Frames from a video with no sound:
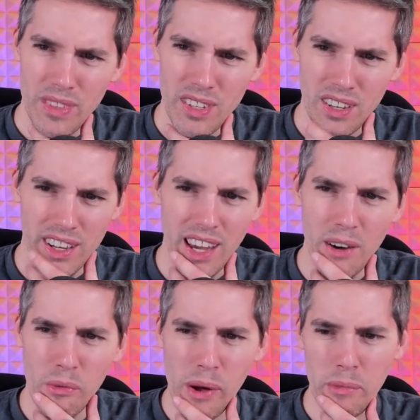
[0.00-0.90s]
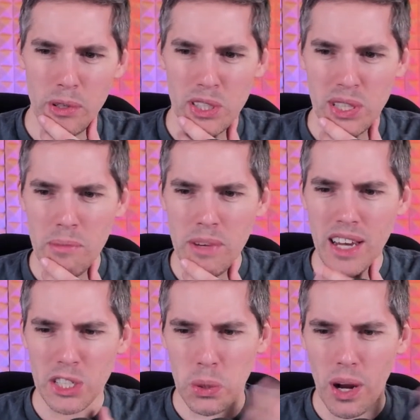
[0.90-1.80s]
I can't remember. Some
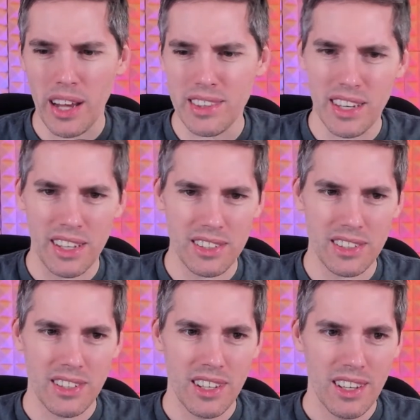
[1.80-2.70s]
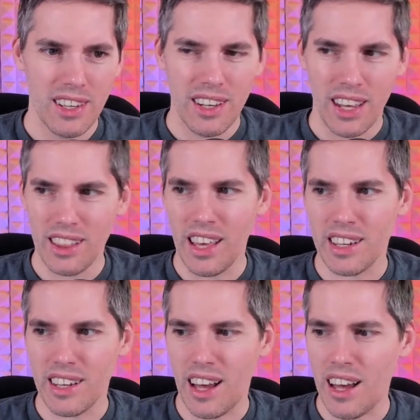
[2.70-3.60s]
deck tried this, and
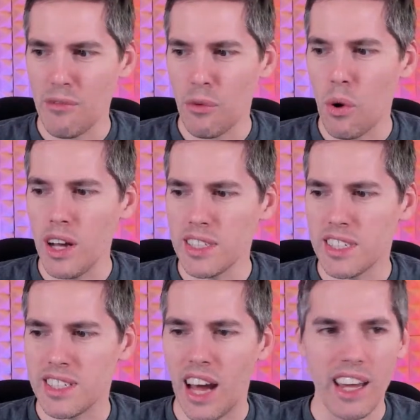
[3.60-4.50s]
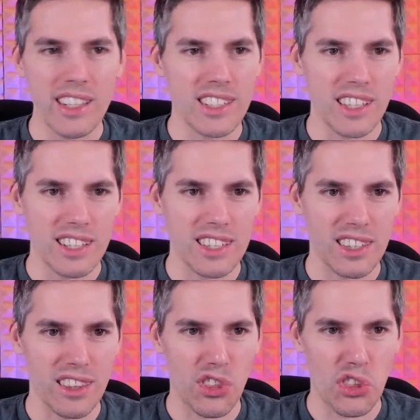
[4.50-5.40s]
like I have once died to this
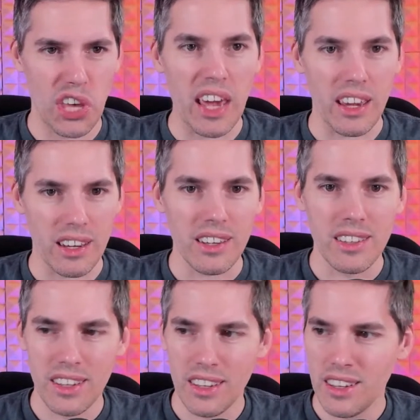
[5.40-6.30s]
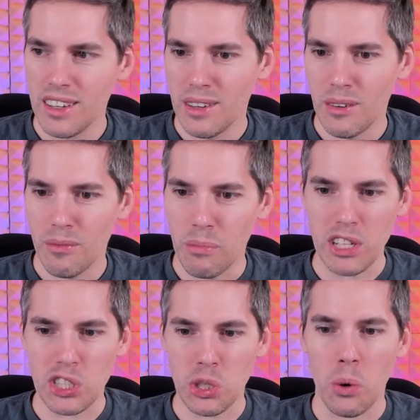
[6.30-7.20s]
thing. But
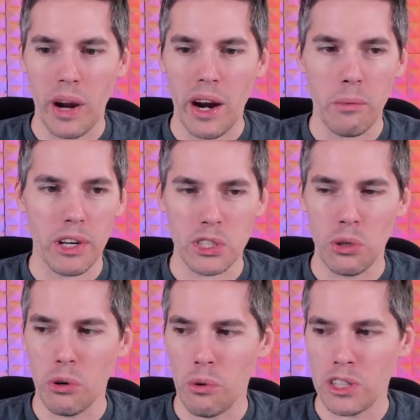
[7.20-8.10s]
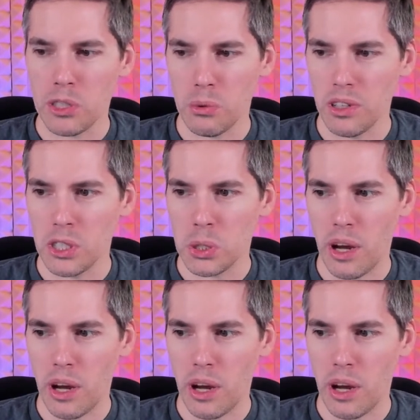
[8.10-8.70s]
it's so rare because no one wants to really try